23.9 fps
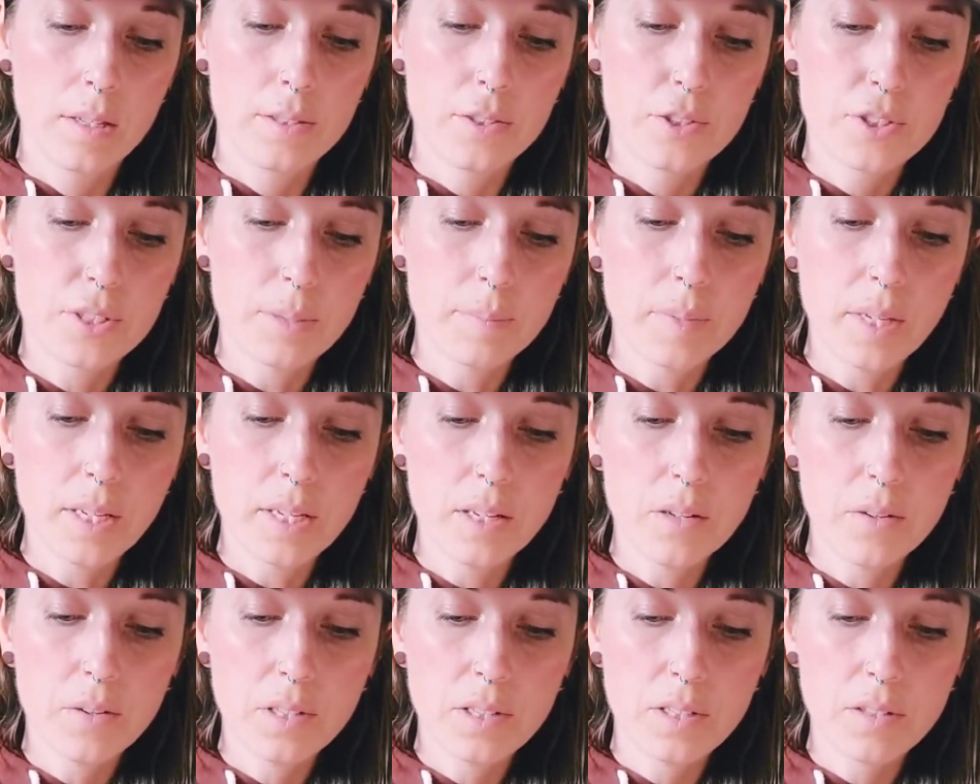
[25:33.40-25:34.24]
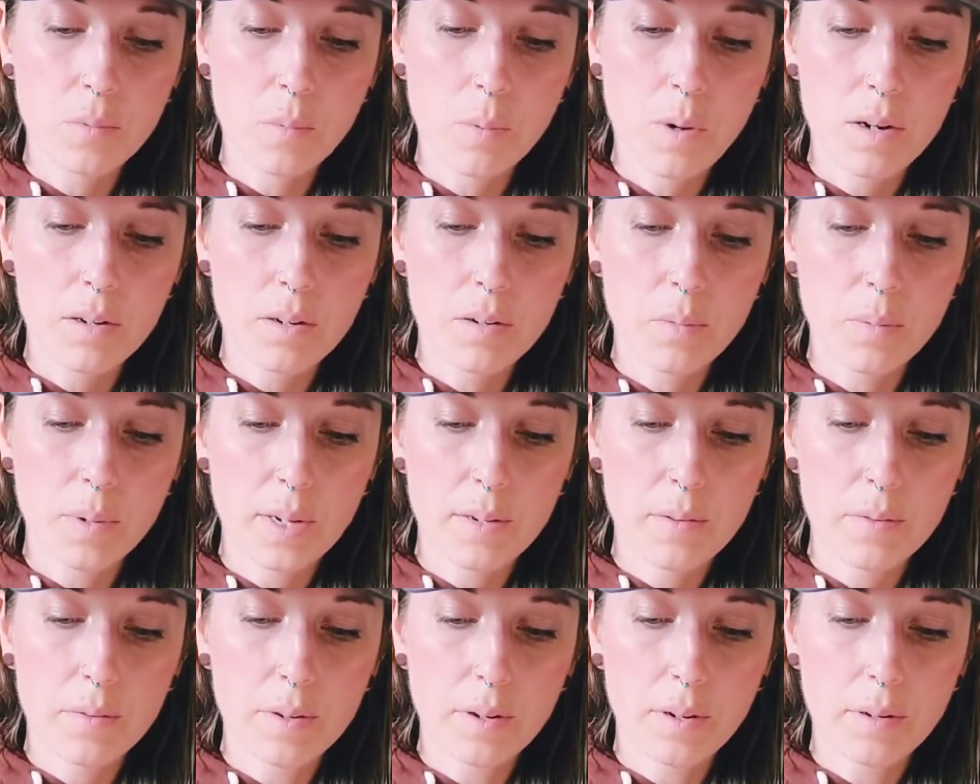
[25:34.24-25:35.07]
There's something you need to walk
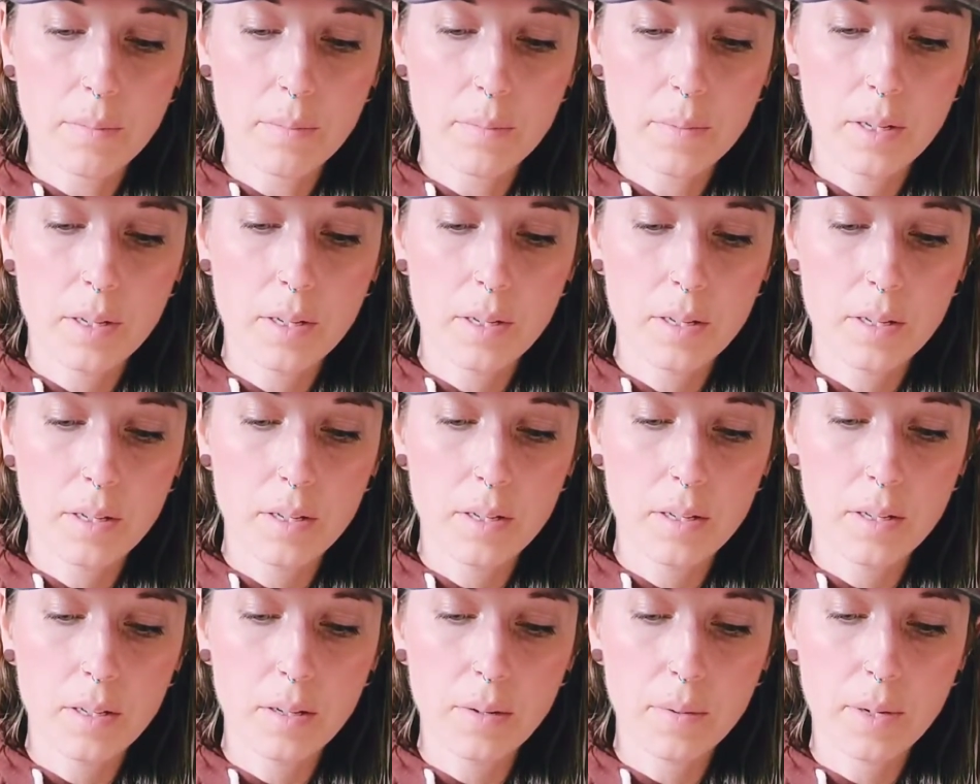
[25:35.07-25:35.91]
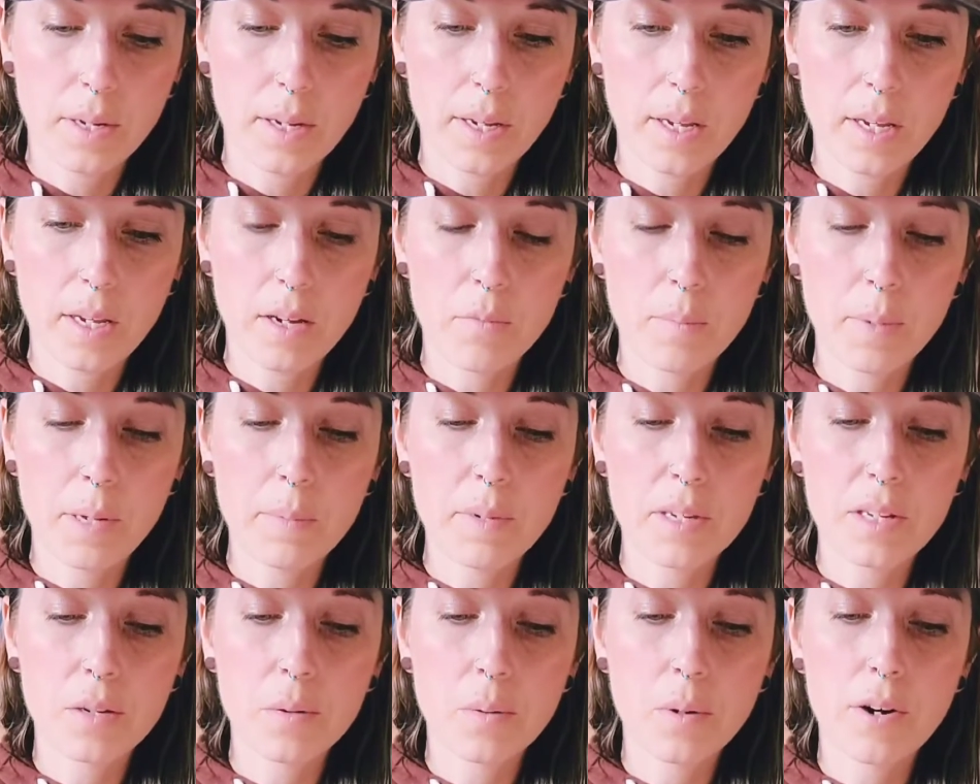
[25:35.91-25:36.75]
away from, okay? Or
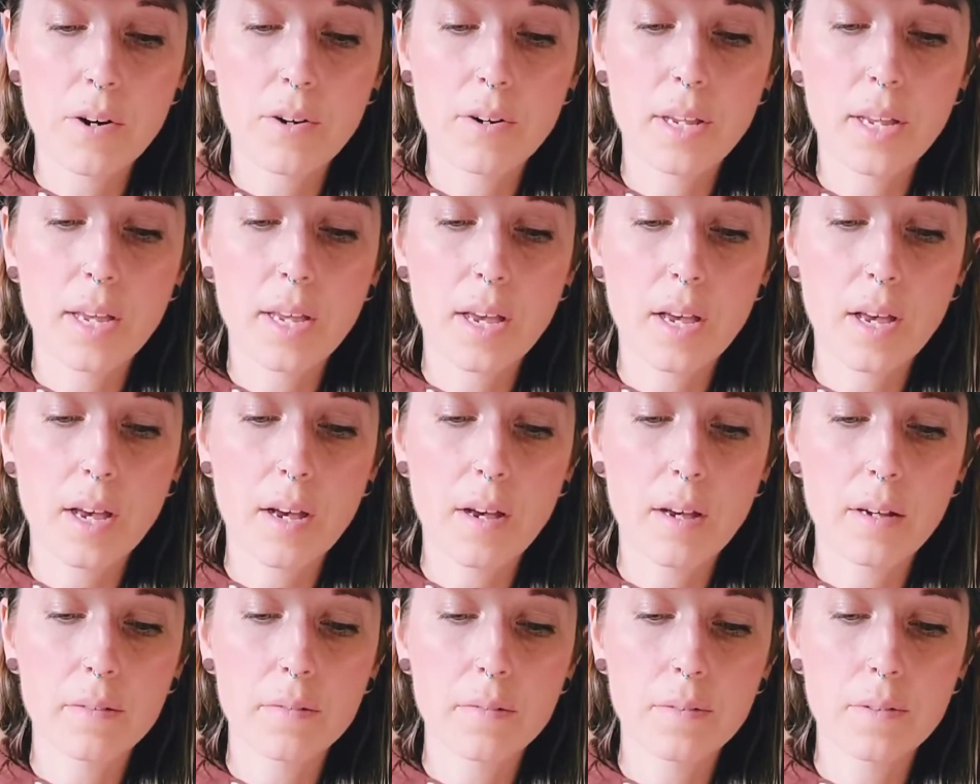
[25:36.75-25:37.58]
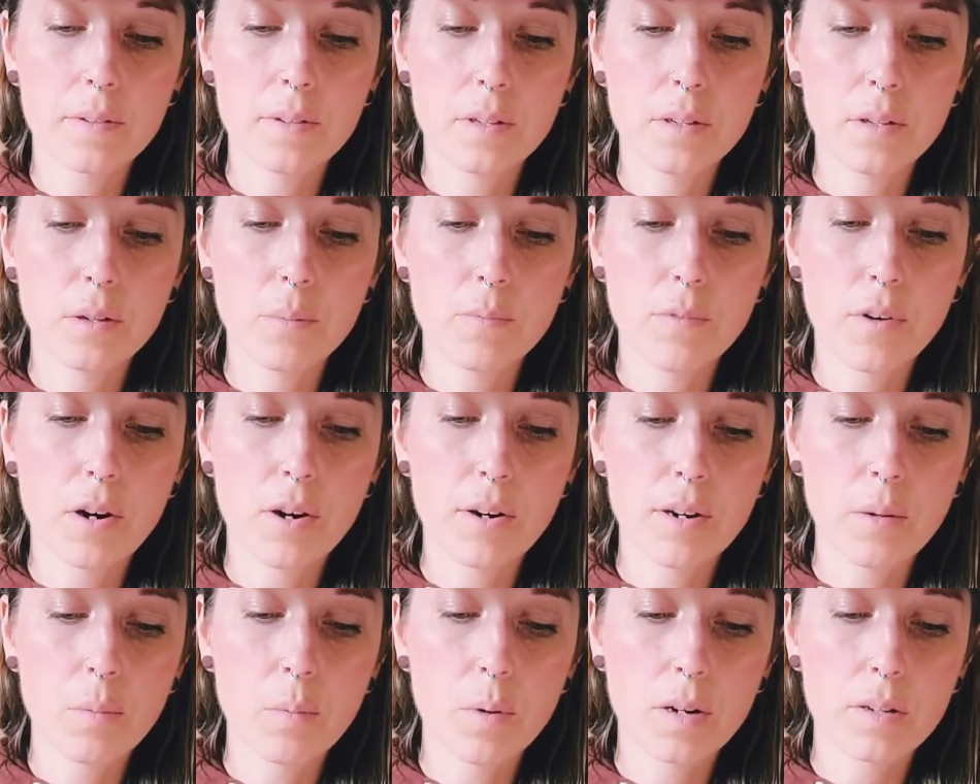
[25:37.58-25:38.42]
maybe you already have. You've
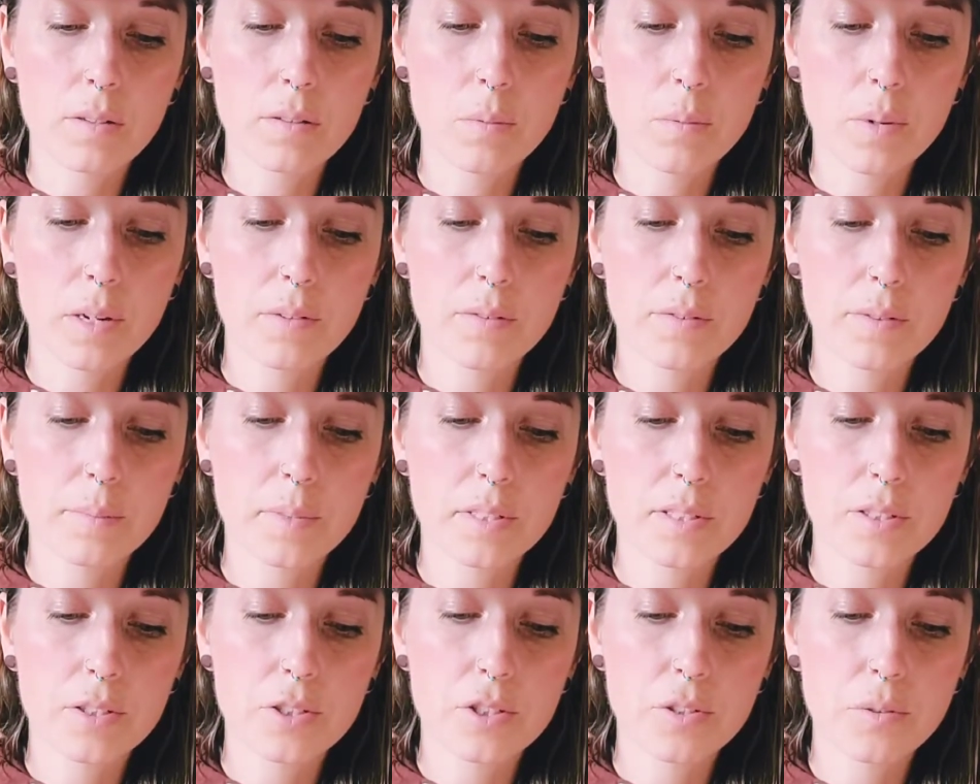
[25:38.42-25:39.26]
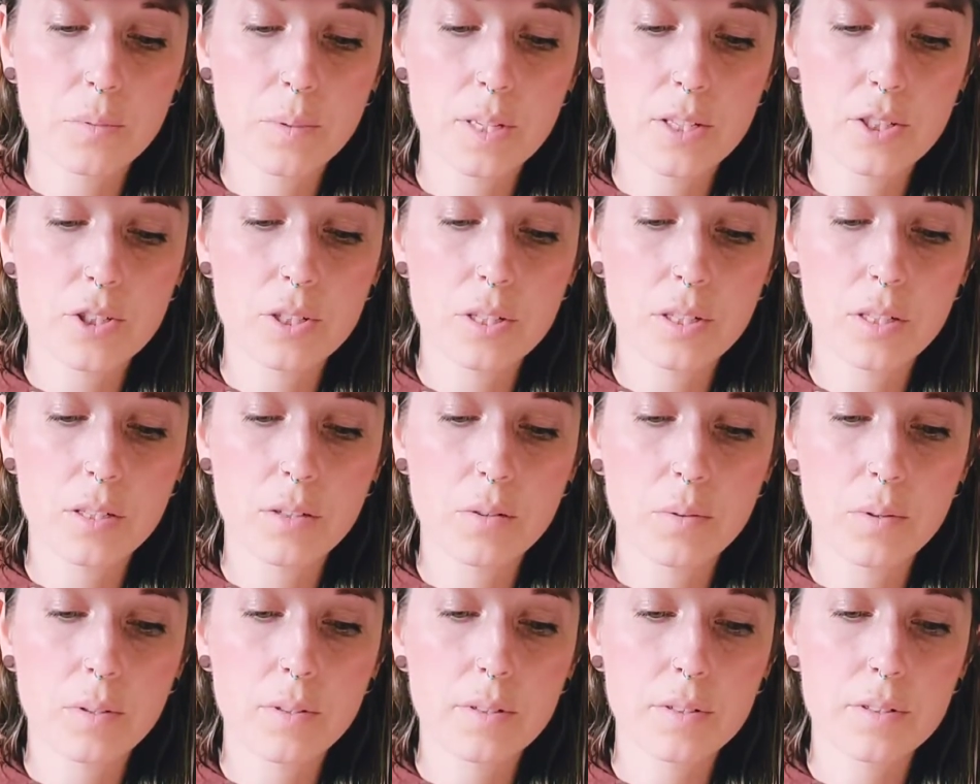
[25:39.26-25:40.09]
already walked away from the situation
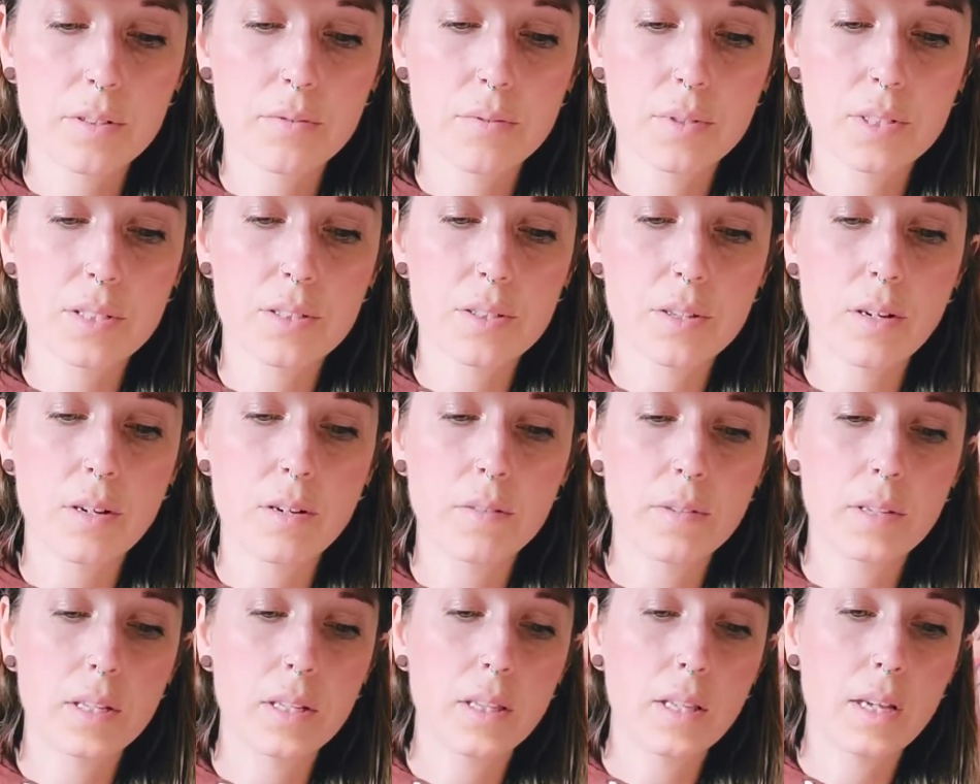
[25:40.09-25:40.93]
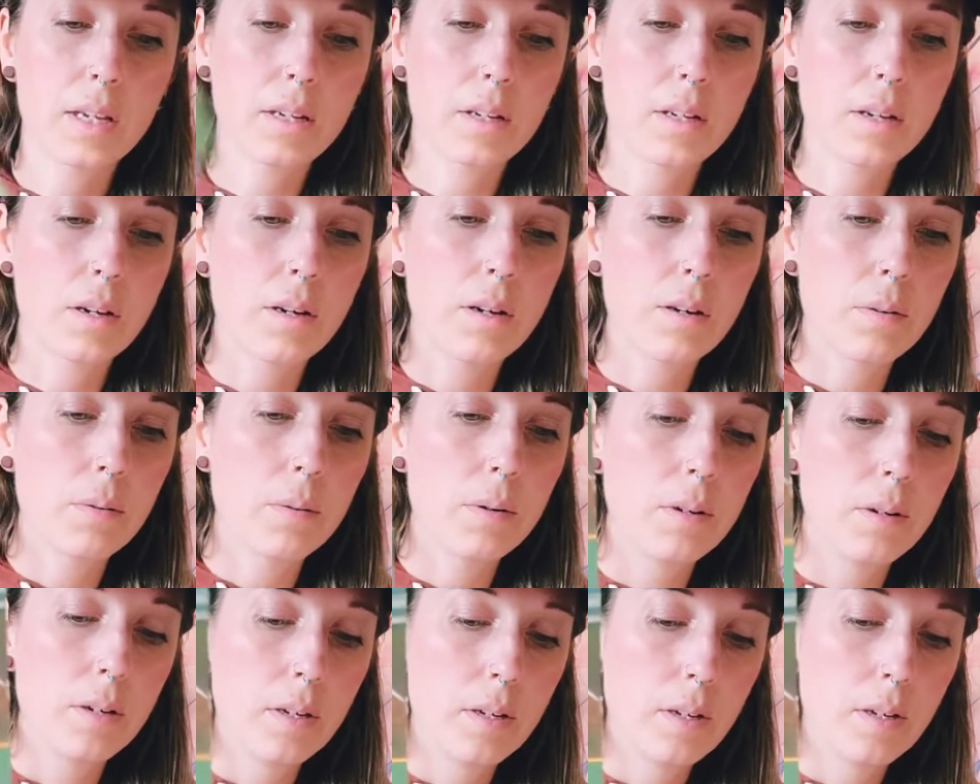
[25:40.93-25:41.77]
in order to resolve it. Let go.